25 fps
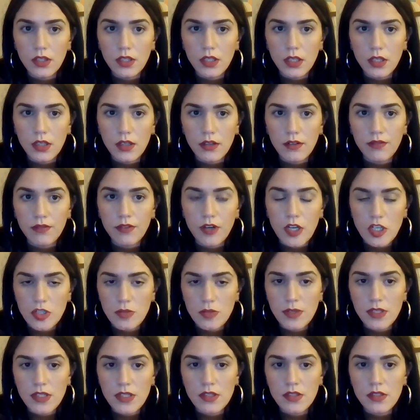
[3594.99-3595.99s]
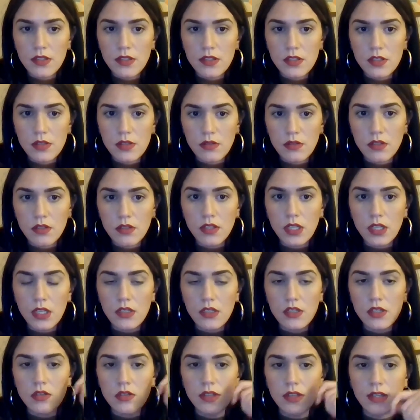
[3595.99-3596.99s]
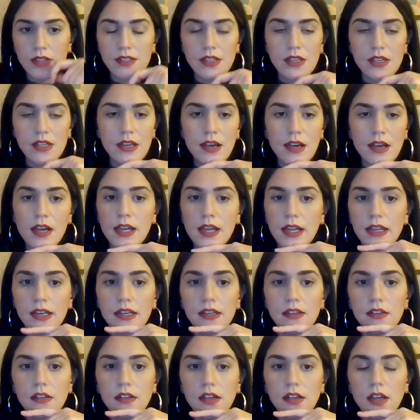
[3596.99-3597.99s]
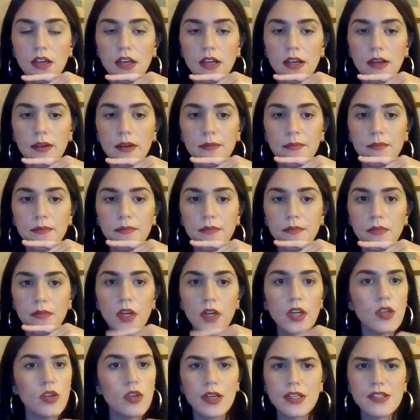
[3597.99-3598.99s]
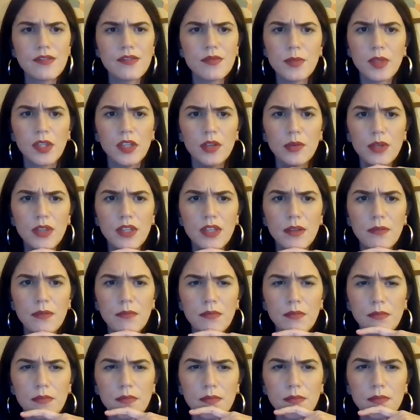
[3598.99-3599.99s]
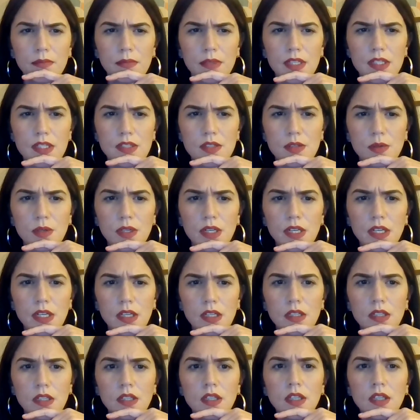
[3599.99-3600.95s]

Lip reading: the freshman student in 2009. Are you guys familiar with him, his story?